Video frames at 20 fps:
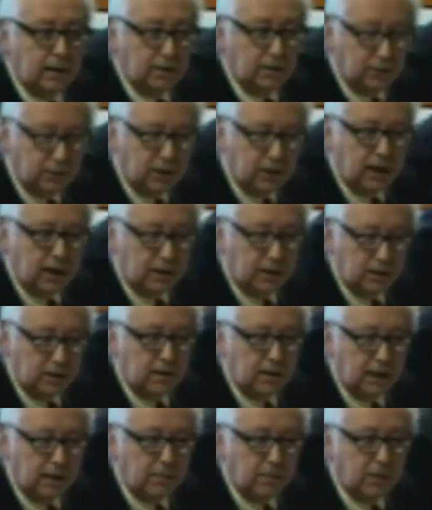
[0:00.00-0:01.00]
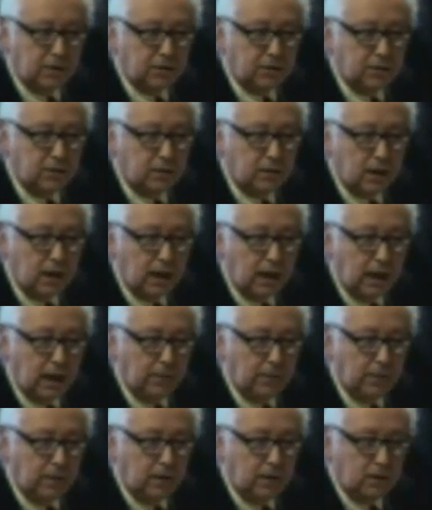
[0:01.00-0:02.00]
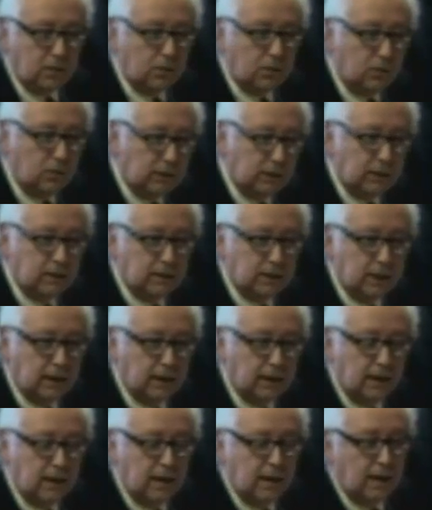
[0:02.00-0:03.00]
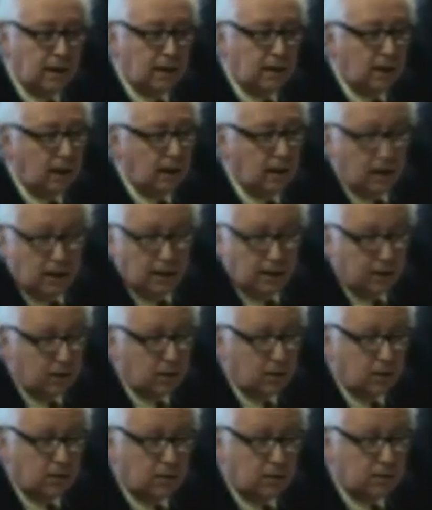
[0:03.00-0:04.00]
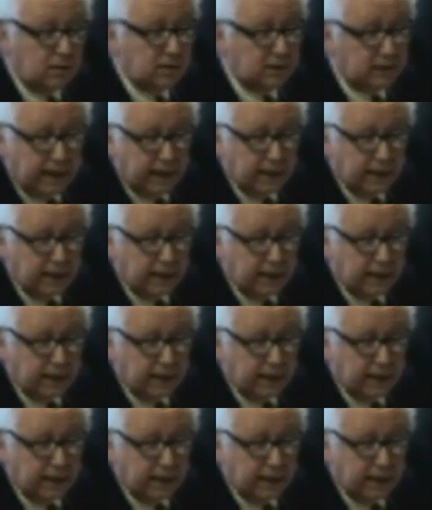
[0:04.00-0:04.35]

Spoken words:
it just takes that much time. So as I said, I think that the